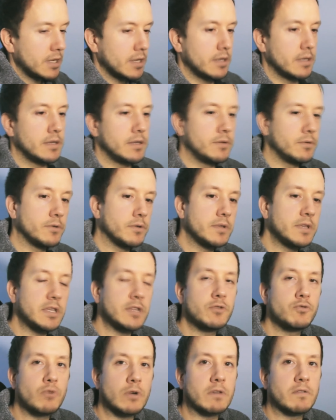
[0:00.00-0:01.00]
you don't
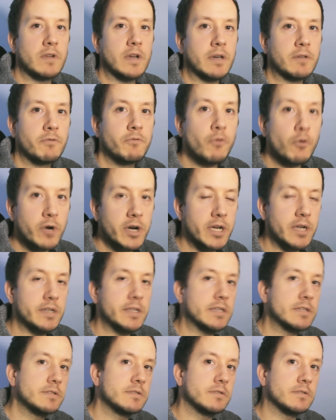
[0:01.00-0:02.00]
need to have like 4K
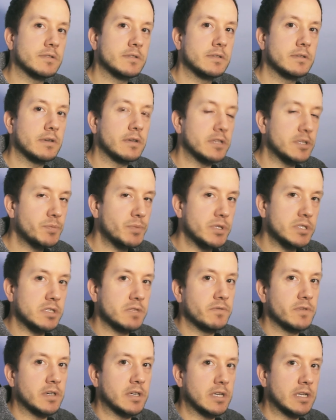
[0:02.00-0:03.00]
textures on
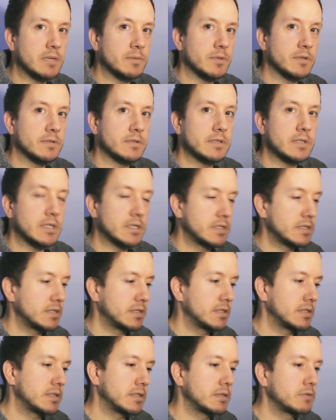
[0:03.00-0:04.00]
specific elements.
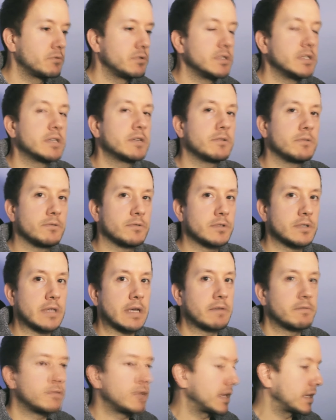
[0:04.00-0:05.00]
It's ridiculous.
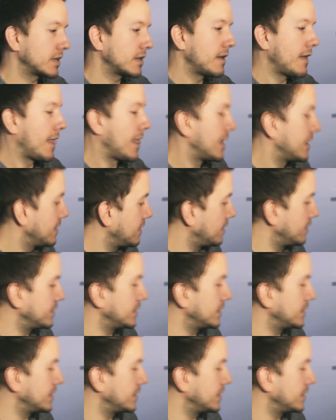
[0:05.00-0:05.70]
I've like on a